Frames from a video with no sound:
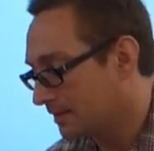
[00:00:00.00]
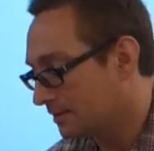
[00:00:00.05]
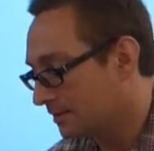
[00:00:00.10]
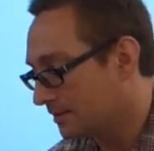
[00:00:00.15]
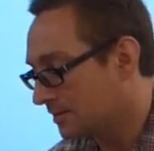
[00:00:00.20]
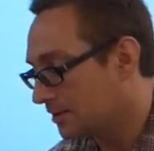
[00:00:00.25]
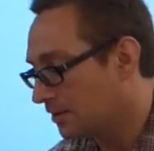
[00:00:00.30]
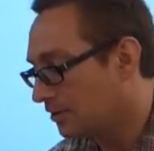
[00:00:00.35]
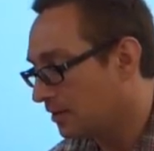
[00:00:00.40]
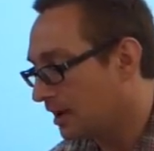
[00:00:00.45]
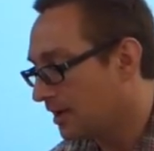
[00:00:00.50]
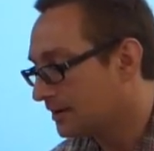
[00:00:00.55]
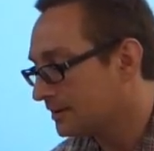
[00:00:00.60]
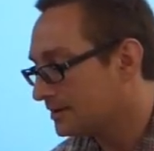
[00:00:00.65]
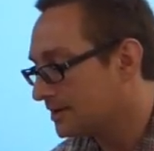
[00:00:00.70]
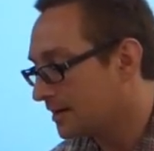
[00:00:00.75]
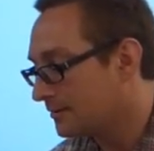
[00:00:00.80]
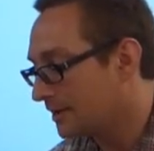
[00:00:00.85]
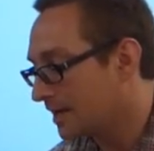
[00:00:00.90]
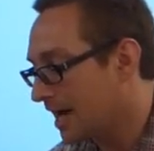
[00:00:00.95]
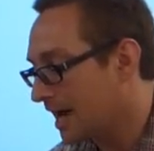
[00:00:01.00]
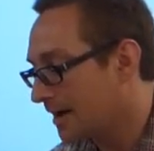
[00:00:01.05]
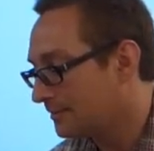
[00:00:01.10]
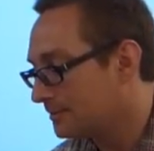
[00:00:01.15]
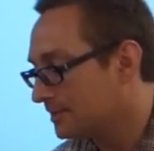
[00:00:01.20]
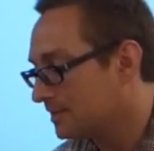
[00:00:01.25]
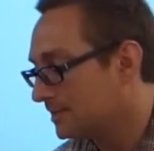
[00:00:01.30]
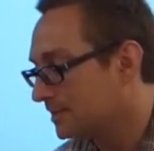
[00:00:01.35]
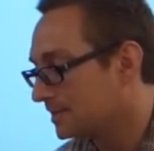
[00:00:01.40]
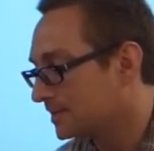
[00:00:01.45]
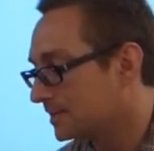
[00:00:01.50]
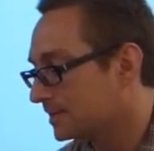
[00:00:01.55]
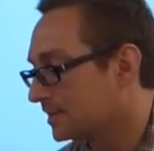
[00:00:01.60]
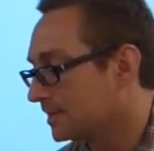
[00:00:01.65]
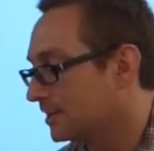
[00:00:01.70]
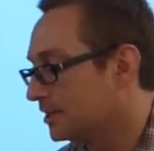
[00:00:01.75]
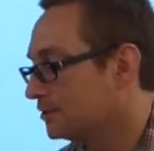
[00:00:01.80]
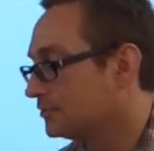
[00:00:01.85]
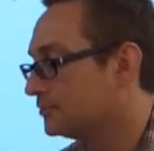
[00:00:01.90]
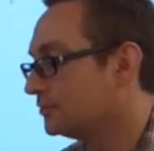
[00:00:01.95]
So a lot of the time what happens is
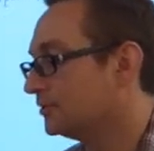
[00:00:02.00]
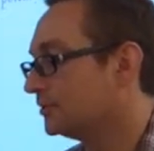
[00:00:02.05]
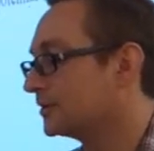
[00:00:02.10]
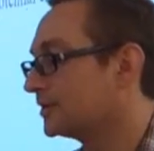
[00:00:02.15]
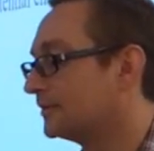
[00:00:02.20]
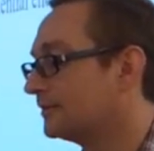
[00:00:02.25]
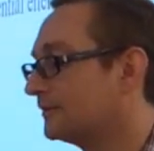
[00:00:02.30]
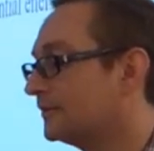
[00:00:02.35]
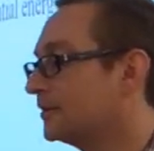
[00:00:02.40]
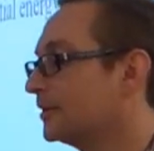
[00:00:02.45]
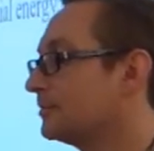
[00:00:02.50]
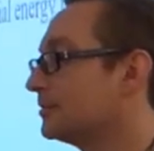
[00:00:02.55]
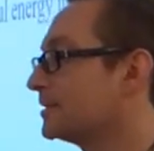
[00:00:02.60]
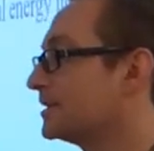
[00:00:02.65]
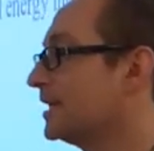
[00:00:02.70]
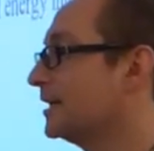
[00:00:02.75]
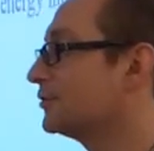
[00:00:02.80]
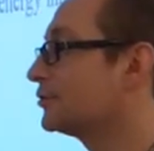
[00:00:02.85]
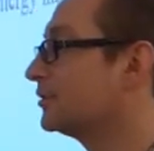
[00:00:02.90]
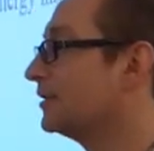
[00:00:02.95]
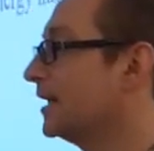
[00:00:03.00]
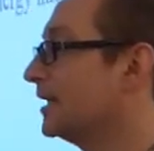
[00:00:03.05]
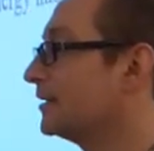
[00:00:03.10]
that you will convert potential